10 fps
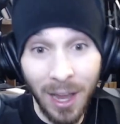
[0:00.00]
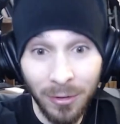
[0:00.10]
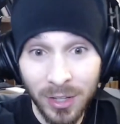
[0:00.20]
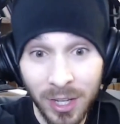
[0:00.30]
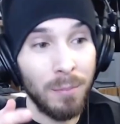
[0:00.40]

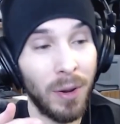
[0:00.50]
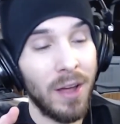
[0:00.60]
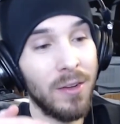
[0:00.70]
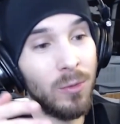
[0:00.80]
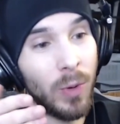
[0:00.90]
left,
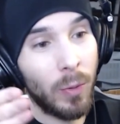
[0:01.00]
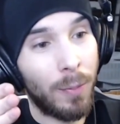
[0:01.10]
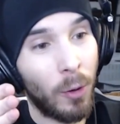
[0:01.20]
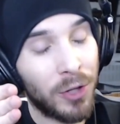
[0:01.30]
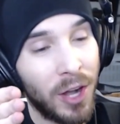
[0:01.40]
but we were
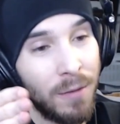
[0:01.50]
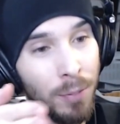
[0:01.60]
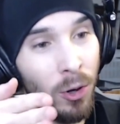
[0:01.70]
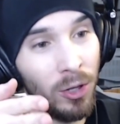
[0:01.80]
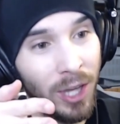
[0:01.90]
both kind of
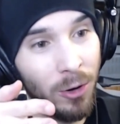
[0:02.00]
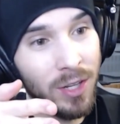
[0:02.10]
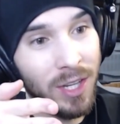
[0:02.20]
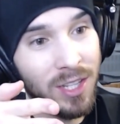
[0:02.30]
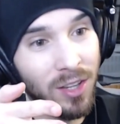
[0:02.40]
pulled out
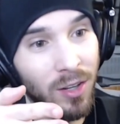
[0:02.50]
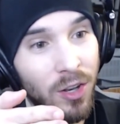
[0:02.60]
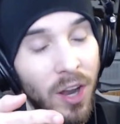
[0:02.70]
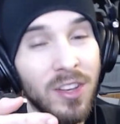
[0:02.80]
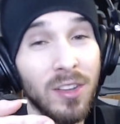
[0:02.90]
into the
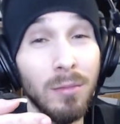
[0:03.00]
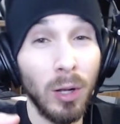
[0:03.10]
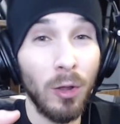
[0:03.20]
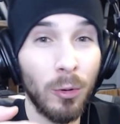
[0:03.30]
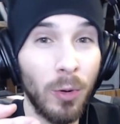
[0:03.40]
not into the
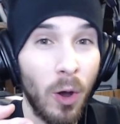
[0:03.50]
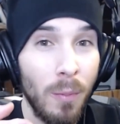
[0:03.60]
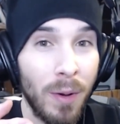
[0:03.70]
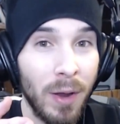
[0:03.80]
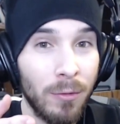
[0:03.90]
middle of the road,
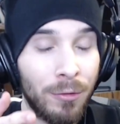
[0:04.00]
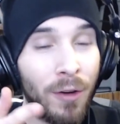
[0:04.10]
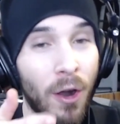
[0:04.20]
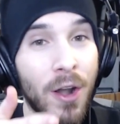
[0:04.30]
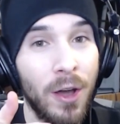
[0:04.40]
but
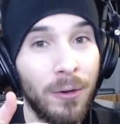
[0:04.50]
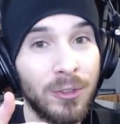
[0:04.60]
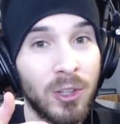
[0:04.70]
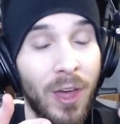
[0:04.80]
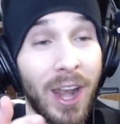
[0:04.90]
far
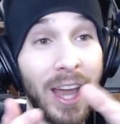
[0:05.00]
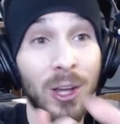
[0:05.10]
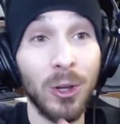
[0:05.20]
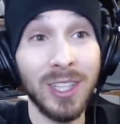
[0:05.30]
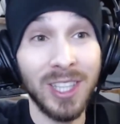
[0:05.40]
enough so that I
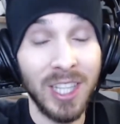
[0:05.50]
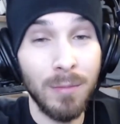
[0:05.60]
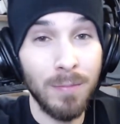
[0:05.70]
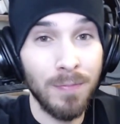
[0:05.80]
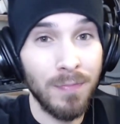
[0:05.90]
couldn't
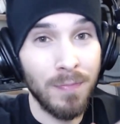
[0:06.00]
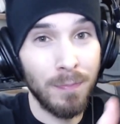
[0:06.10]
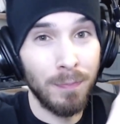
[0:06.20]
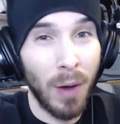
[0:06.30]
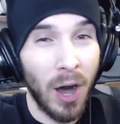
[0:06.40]
see
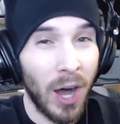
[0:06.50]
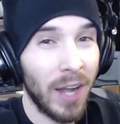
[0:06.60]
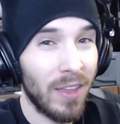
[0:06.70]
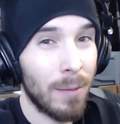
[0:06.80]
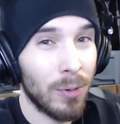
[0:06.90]

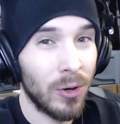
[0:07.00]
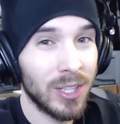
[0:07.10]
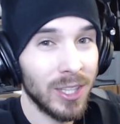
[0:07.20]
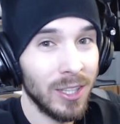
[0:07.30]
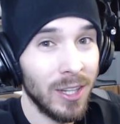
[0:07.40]
behind that
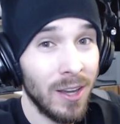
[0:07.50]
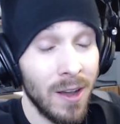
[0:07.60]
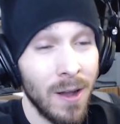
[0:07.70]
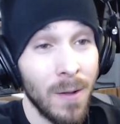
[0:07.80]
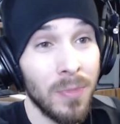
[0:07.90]
person
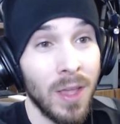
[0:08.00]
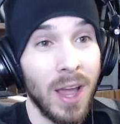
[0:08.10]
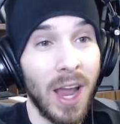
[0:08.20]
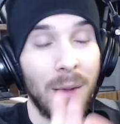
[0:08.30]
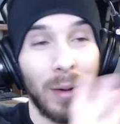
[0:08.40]

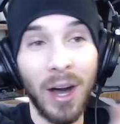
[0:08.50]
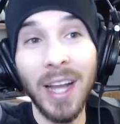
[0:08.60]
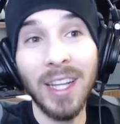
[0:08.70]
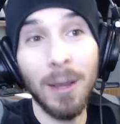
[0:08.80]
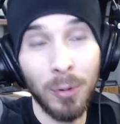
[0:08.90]
and
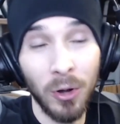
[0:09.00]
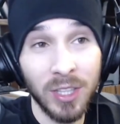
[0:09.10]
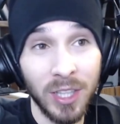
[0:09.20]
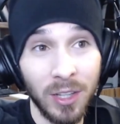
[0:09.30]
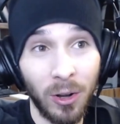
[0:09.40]
behind that
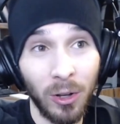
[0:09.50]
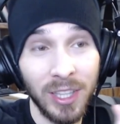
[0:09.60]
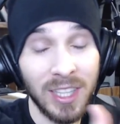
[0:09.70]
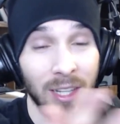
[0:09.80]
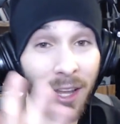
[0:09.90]
person, or at
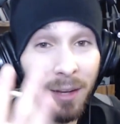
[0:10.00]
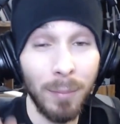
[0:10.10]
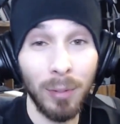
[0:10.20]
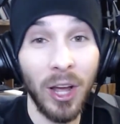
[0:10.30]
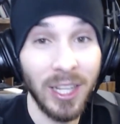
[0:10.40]
least in like my
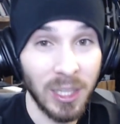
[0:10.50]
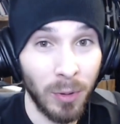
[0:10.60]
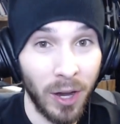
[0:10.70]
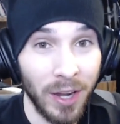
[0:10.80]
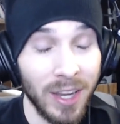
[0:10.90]
blind
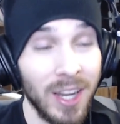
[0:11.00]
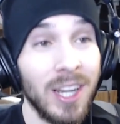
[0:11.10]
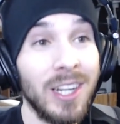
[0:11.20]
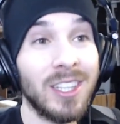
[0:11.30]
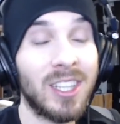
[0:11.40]
spot,
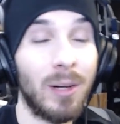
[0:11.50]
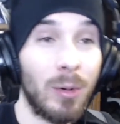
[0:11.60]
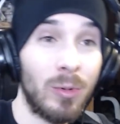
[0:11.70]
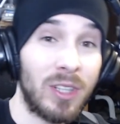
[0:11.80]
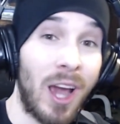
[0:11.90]

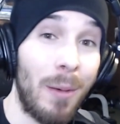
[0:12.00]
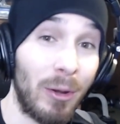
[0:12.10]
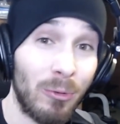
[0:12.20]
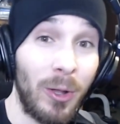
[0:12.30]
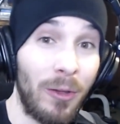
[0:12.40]
someone was
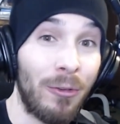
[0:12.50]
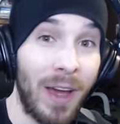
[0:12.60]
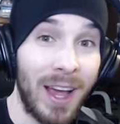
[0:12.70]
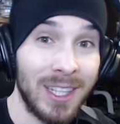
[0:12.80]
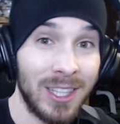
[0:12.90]
coming really
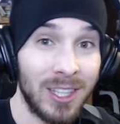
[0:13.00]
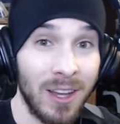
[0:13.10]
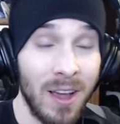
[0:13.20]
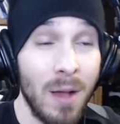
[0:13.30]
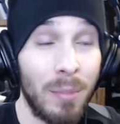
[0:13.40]
fast,
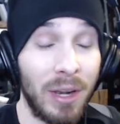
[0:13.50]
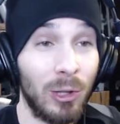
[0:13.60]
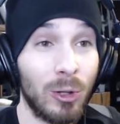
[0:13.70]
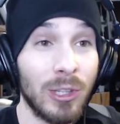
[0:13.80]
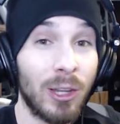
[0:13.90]
but it
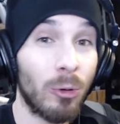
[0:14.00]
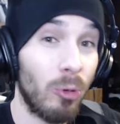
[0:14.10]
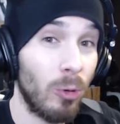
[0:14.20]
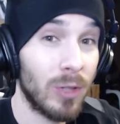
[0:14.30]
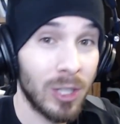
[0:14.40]
looked like the
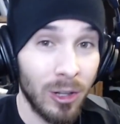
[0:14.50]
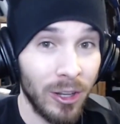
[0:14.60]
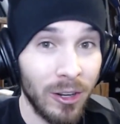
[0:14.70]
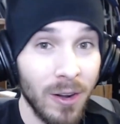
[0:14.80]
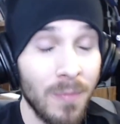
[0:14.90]
road was
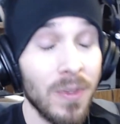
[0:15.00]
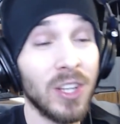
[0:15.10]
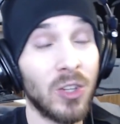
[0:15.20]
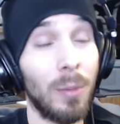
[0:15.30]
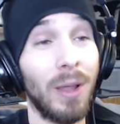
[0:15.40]
clear.
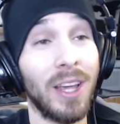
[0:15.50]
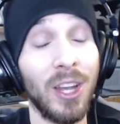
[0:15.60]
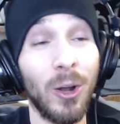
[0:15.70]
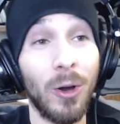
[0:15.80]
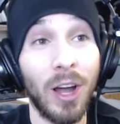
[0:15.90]
So I'm like, you
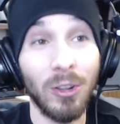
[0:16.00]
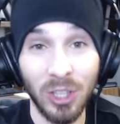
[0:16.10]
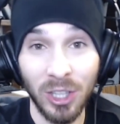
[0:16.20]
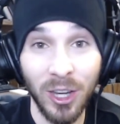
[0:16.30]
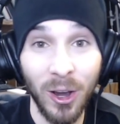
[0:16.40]
know what, I'll
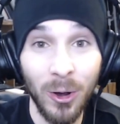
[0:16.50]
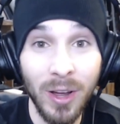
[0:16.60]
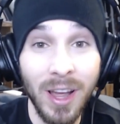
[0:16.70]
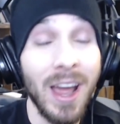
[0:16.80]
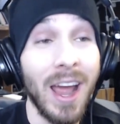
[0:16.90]
just
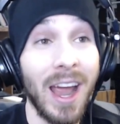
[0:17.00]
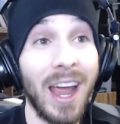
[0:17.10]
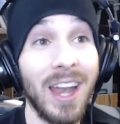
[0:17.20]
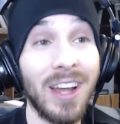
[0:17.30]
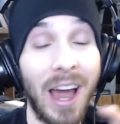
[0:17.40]
go.
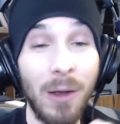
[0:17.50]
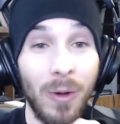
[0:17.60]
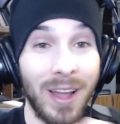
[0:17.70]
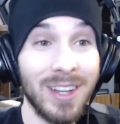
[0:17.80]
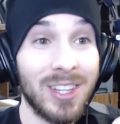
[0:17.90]
And I
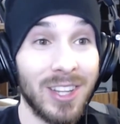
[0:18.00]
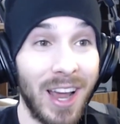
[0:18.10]
went,